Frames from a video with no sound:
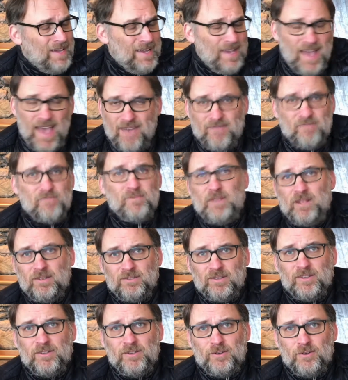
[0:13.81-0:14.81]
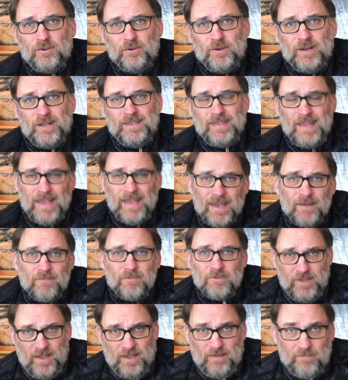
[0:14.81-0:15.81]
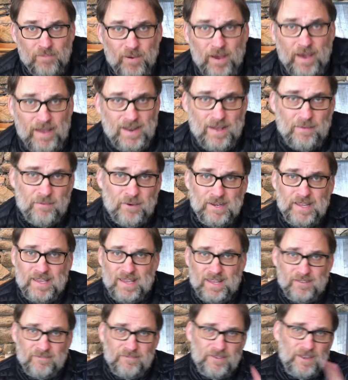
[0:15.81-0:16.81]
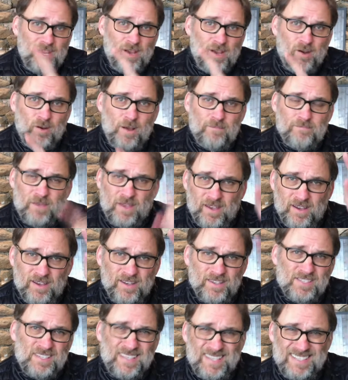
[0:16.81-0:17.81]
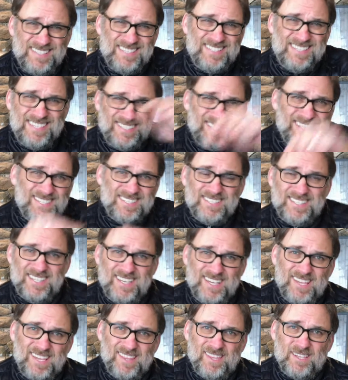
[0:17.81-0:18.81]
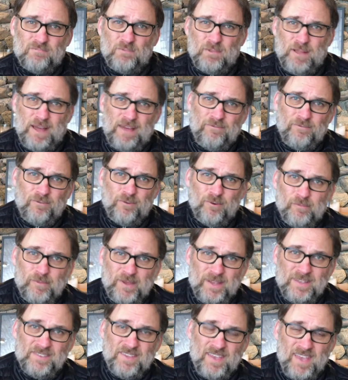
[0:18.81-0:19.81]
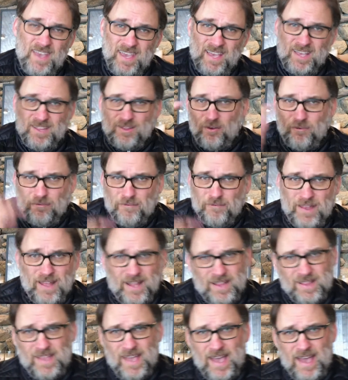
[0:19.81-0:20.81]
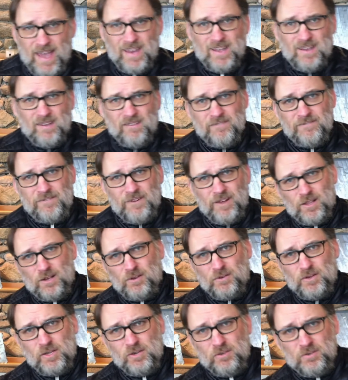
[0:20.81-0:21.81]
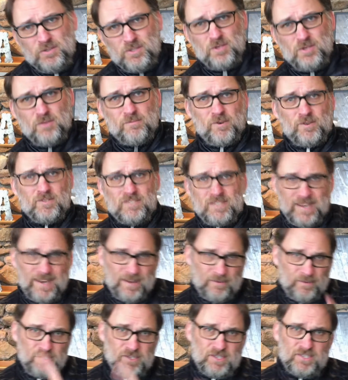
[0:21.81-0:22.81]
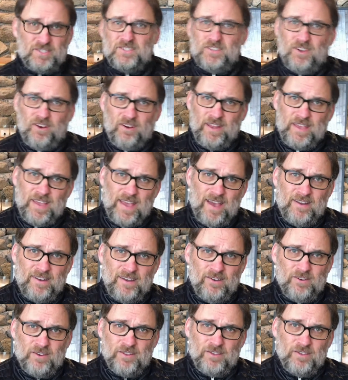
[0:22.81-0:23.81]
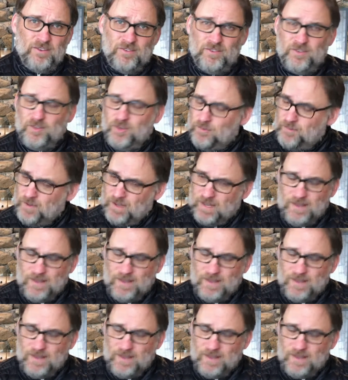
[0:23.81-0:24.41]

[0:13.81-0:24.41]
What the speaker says: Haven't been able to do a damn thing, but I wanted to get a video up because consistency on this platform is key. Don't forget that, fellow YouTubers and anyone just starting out here on YouTube.